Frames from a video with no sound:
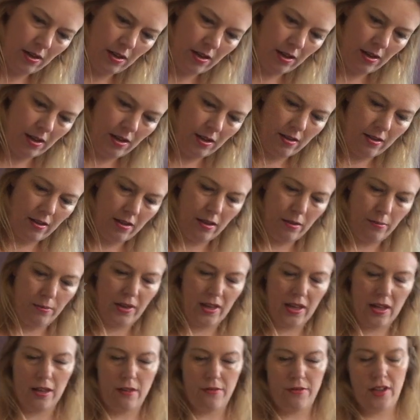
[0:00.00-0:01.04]
And there
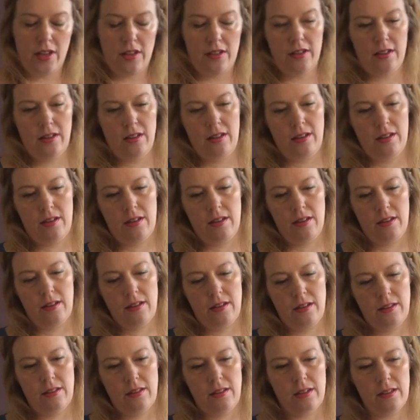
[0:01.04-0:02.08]
we have it.
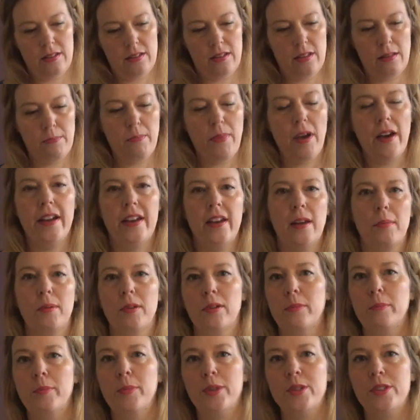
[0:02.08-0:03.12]
It is the
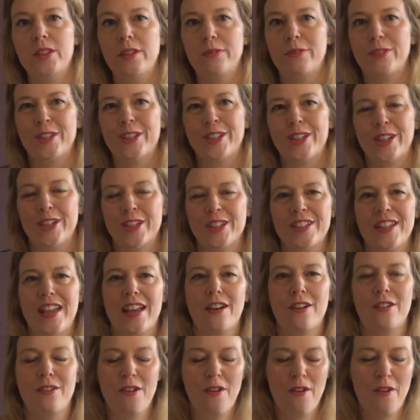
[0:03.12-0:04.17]
Pineapple Pussyfoot
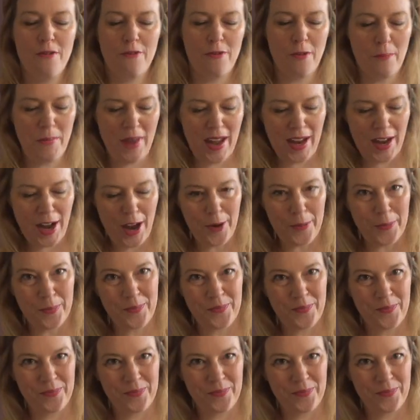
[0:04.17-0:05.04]
cocktail from P&O.